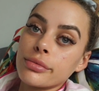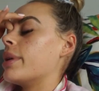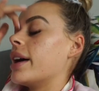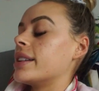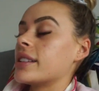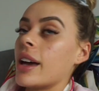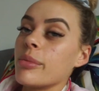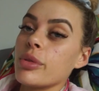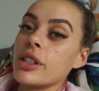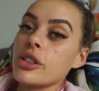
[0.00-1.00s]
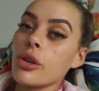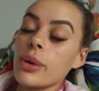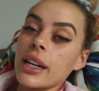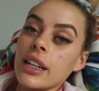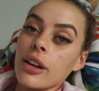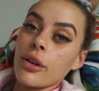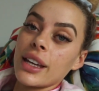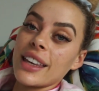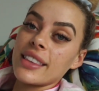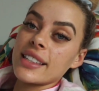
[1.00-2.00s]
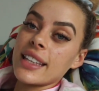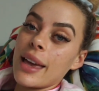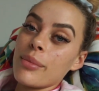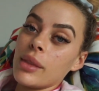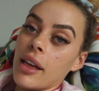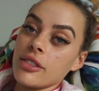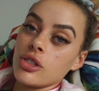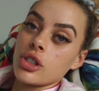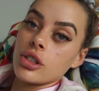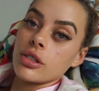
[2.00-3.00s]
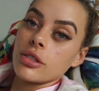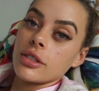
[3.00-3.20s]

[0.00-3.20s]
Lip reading: But I'm pretty sure we're going to go and get the same lunch